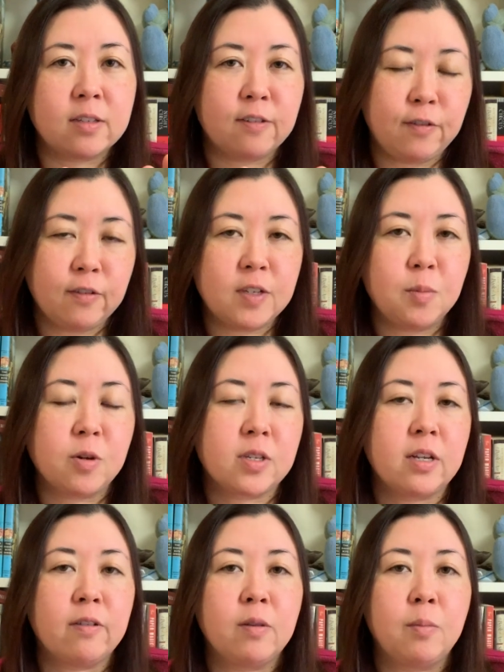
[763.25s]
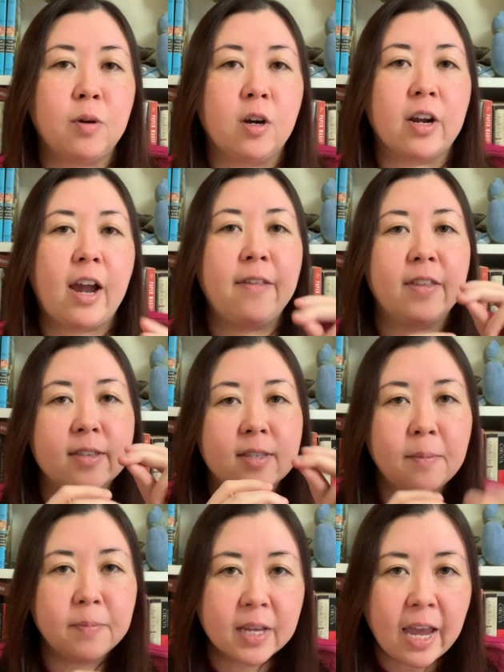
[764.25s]
to 50% of the book, and then
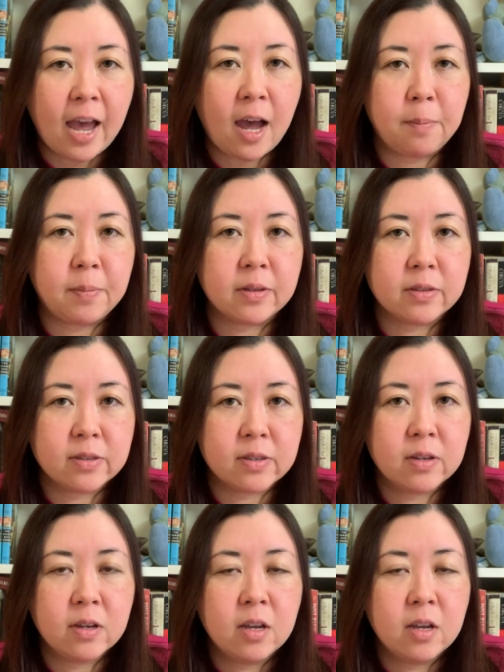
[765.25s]
something happens,